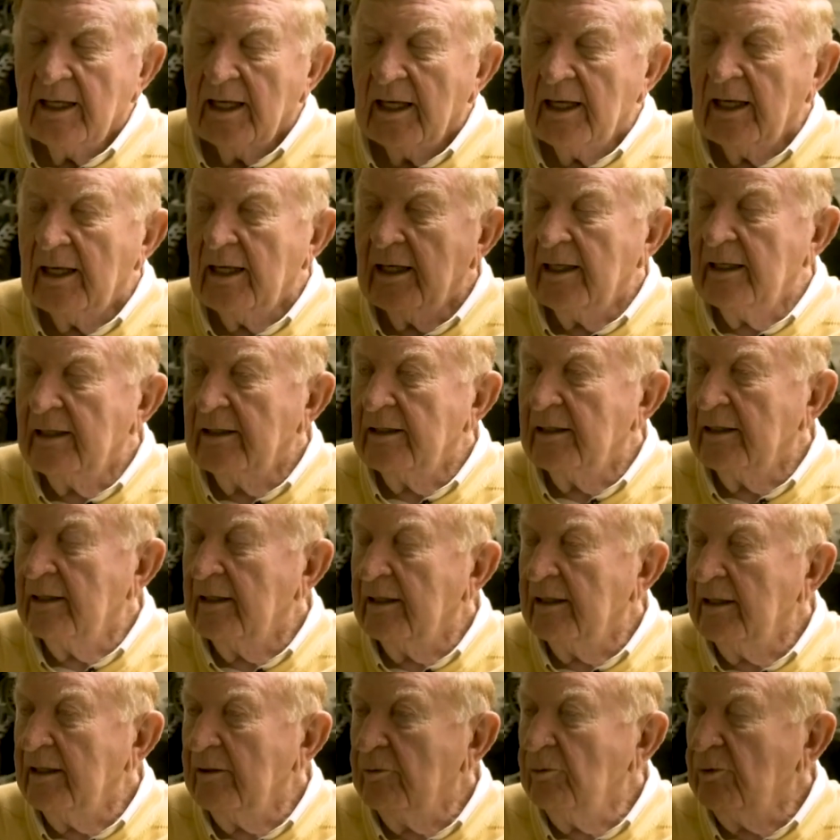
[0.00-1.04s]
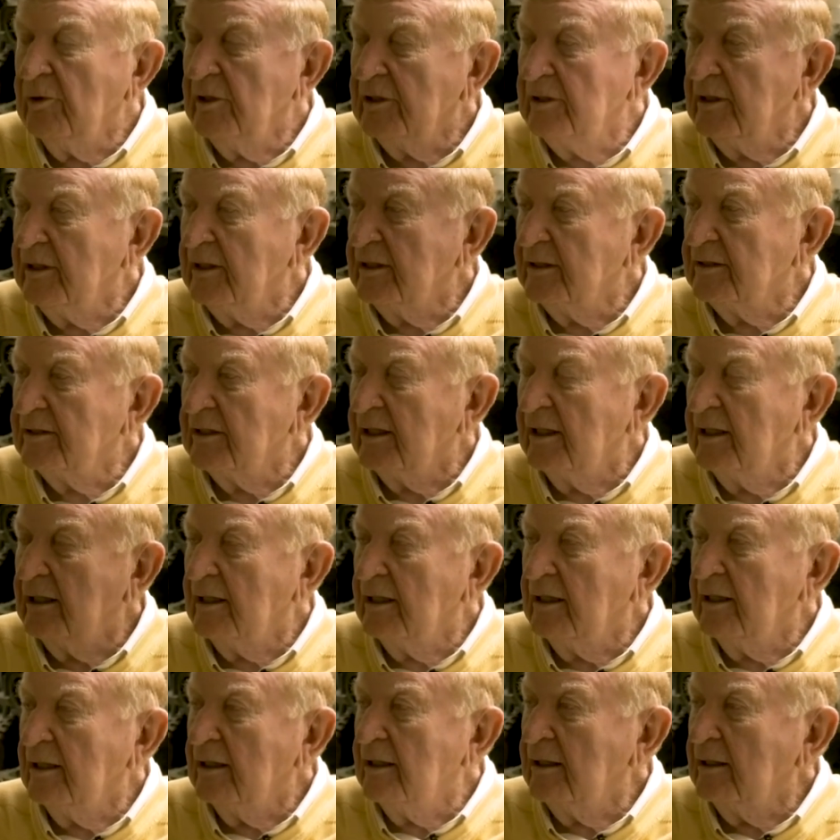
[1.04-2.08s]
And uh, he would, uh,
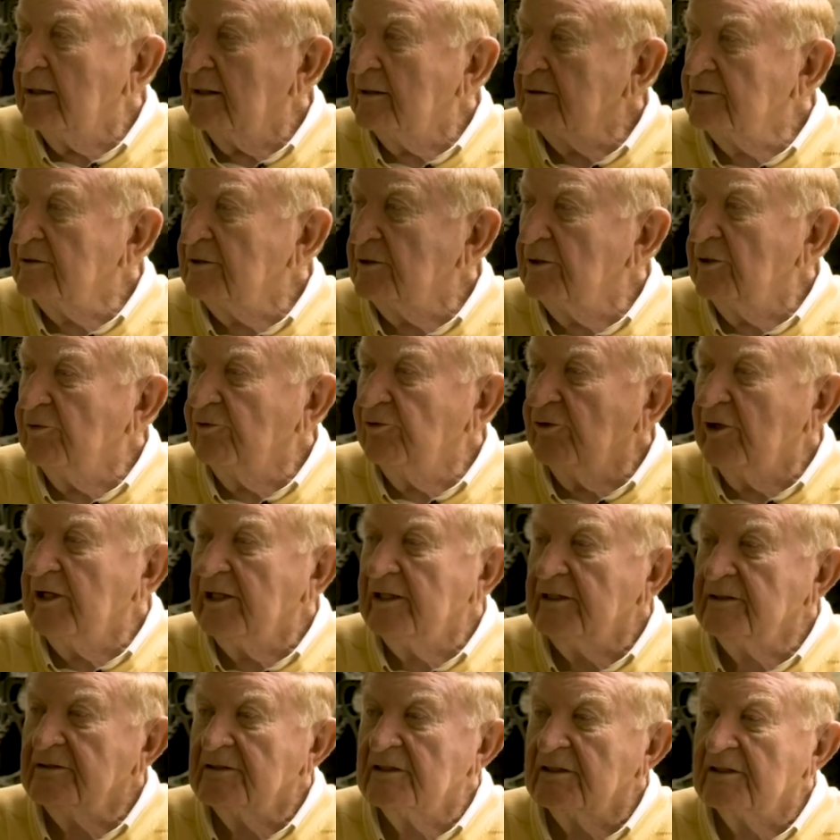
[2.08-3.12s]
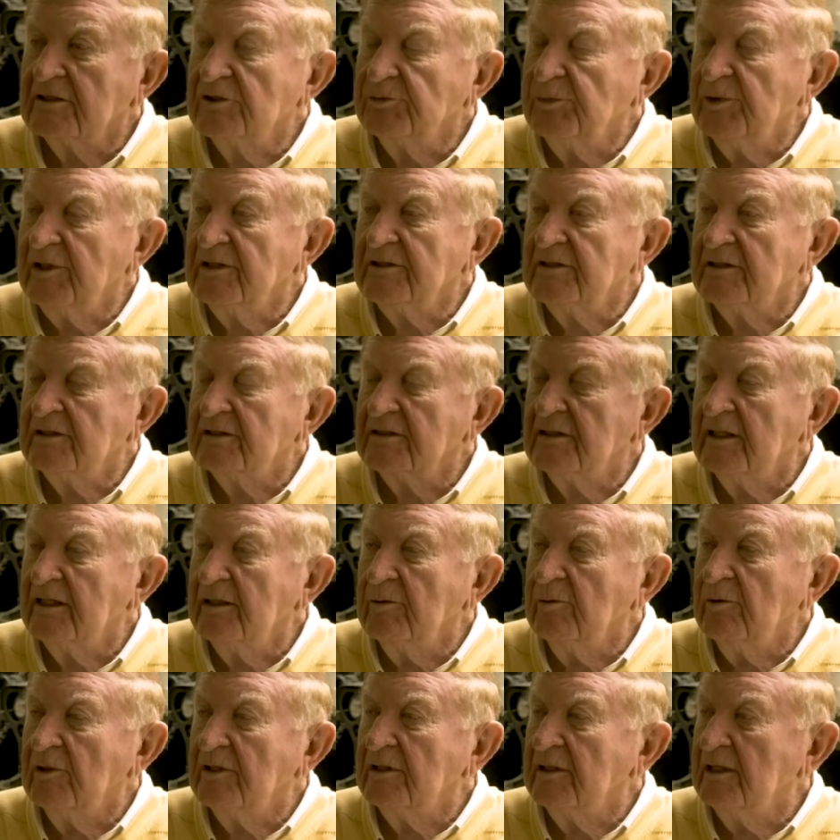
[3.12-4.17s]
uh to defray his expenses, he
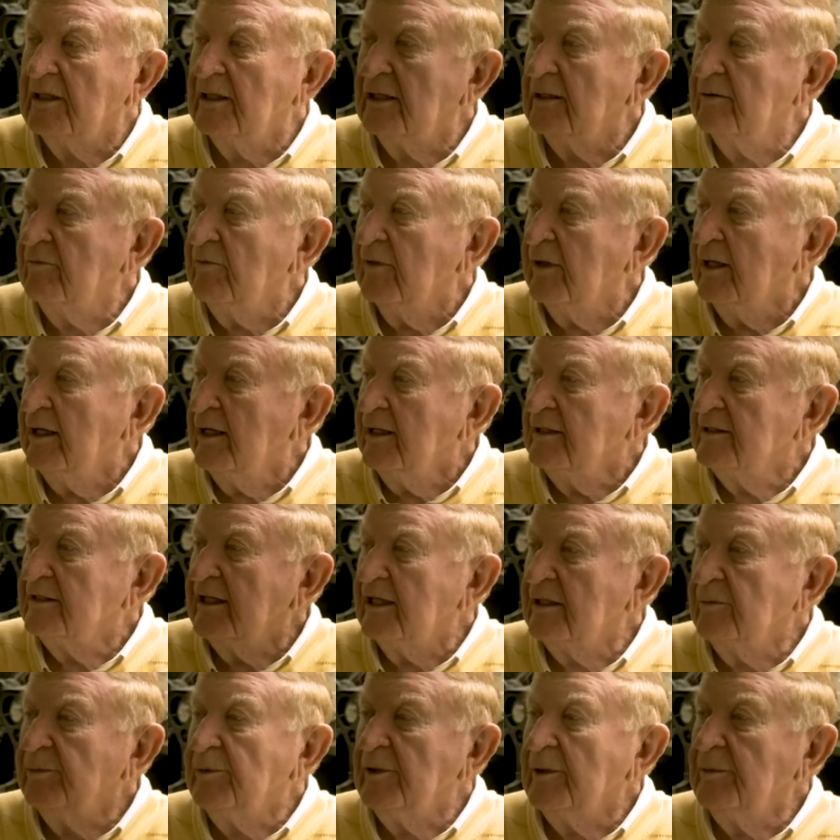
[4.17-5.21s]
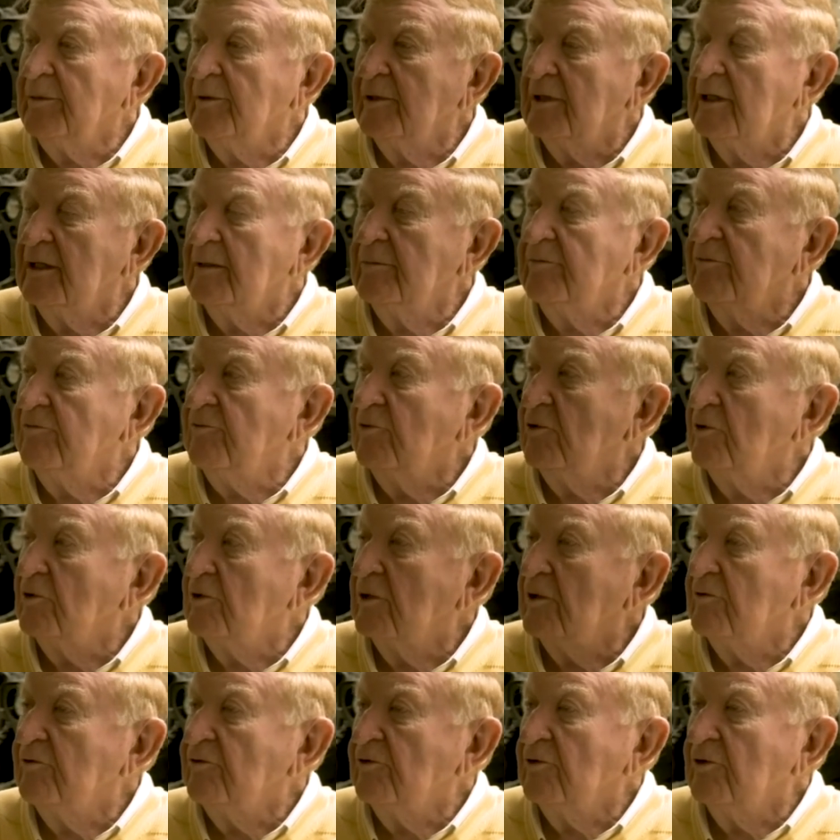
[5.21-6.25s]
would uh, take people up
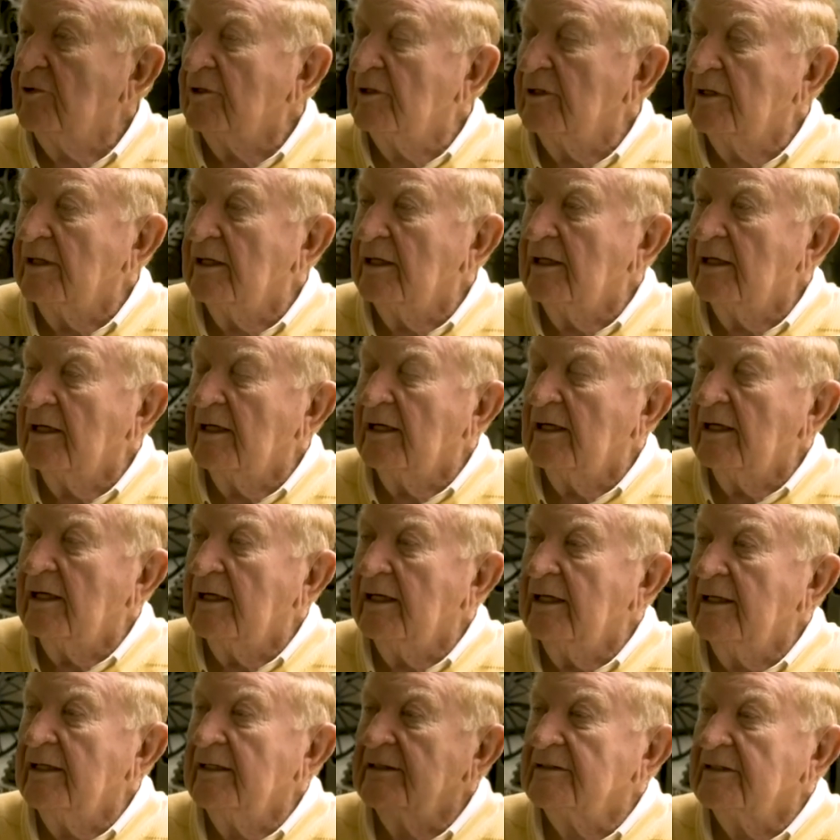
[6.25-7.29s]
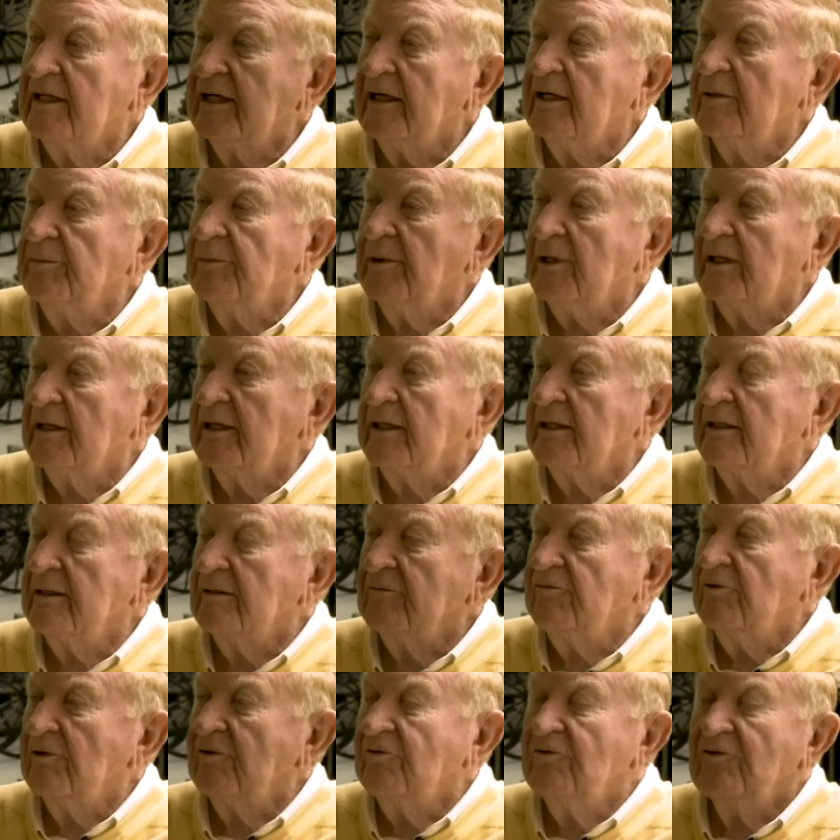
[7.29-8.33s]
for, for uh, in his airplane
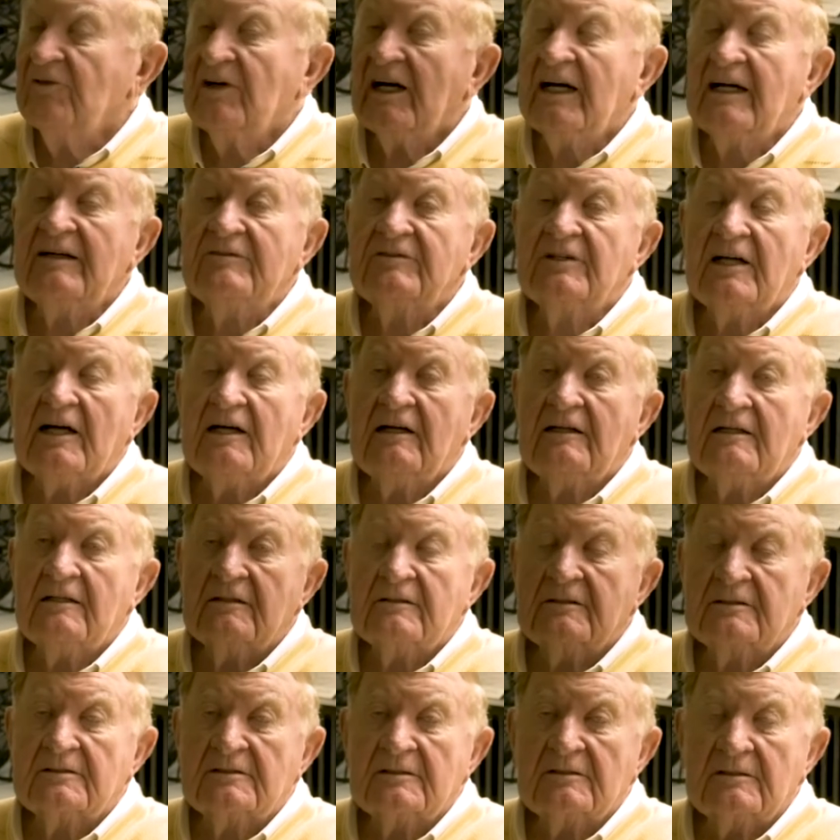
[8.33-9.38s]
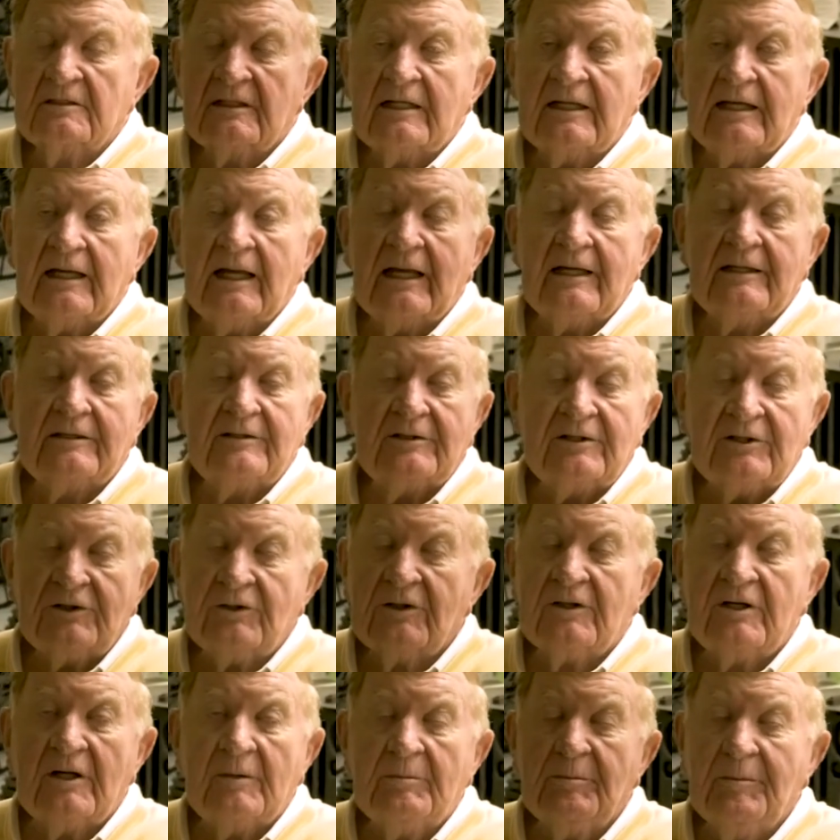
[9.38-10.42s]
for $5. And you
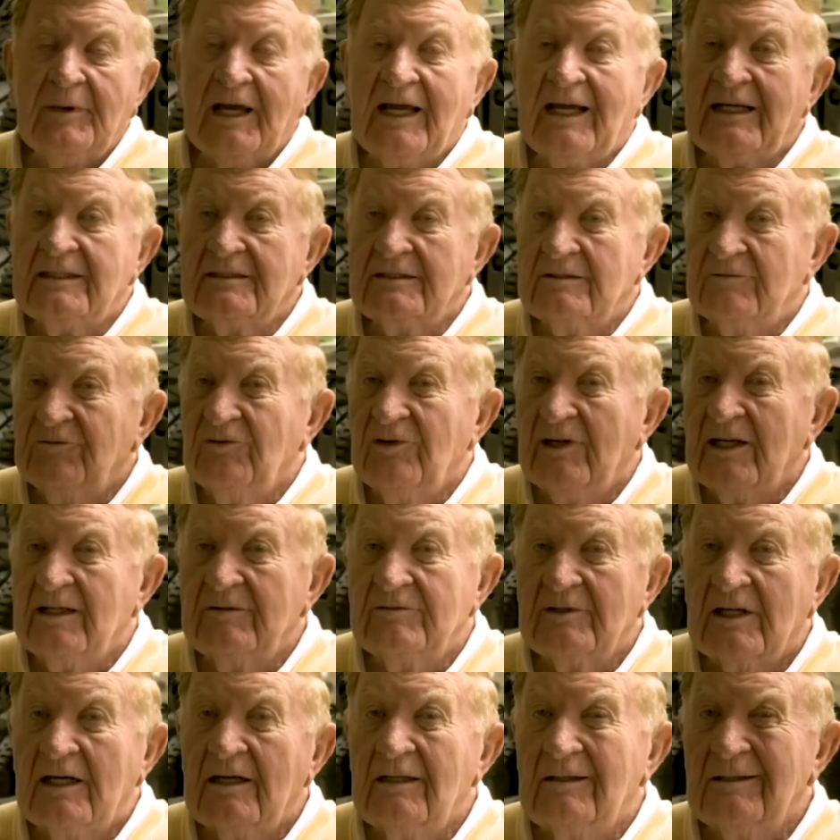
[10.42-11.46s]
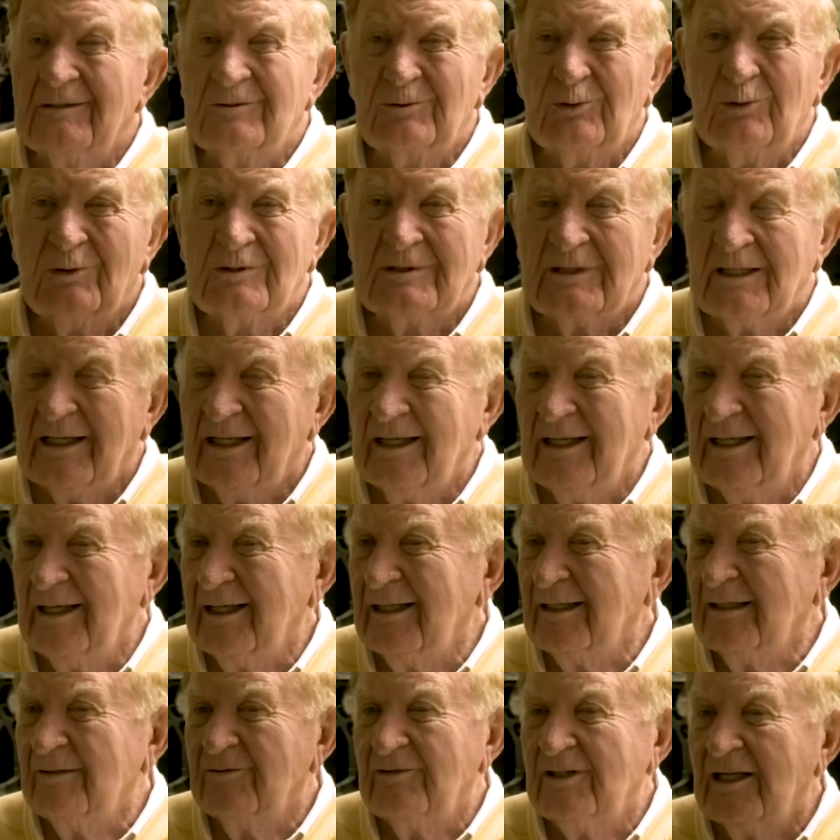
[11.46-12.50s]
can imagine $5 was a
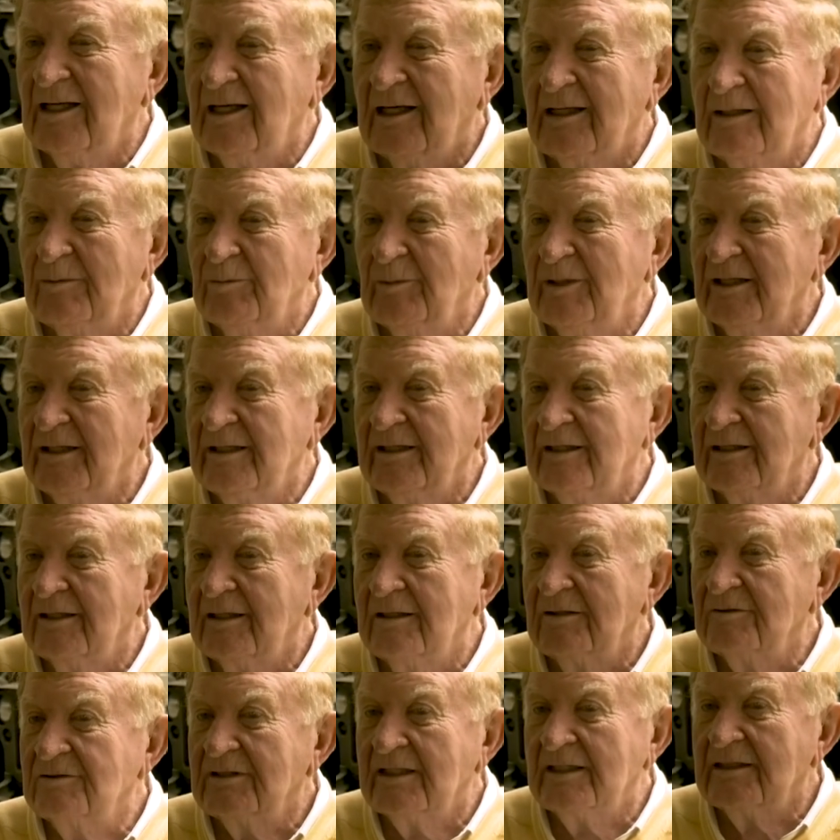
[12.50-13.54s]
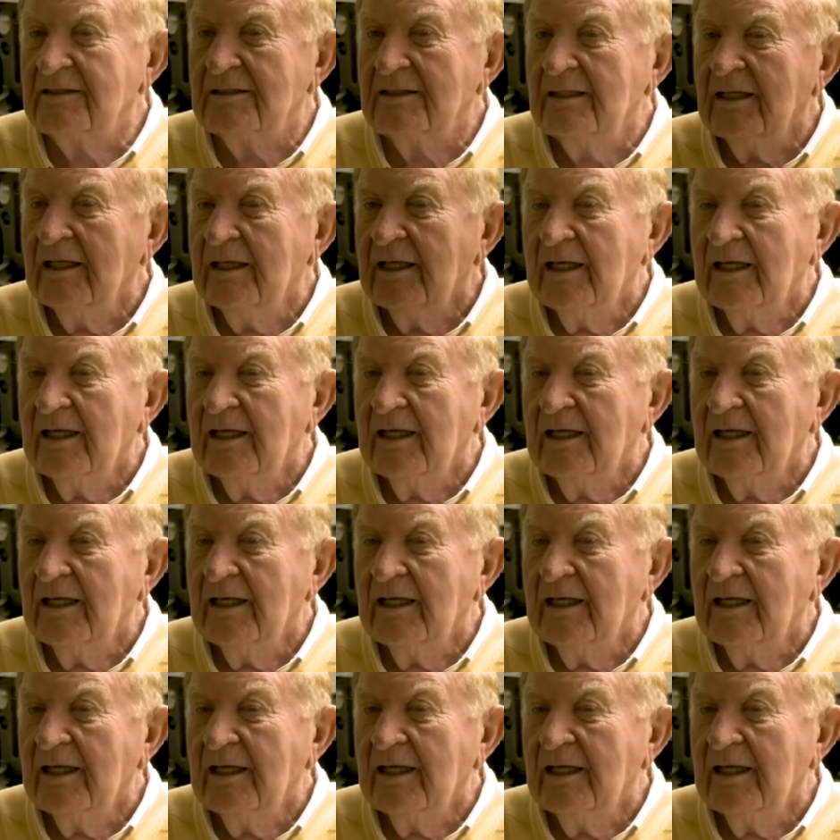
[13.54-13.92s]
heck of a lot of money in those days.